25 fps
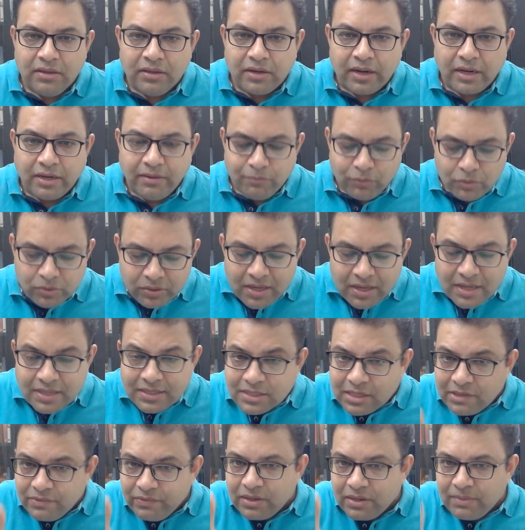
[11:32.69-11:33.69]
right? Buddha
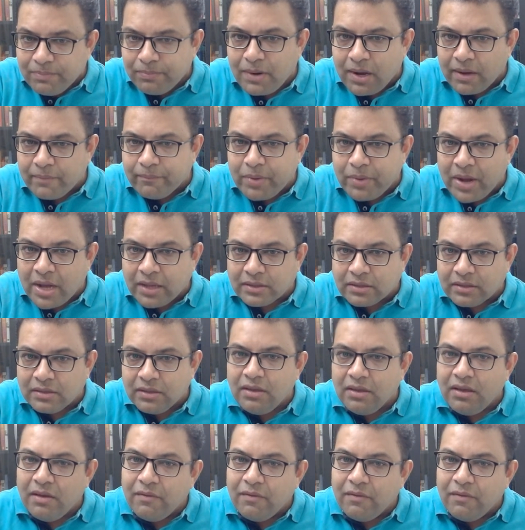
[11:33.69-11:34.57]
has given a path.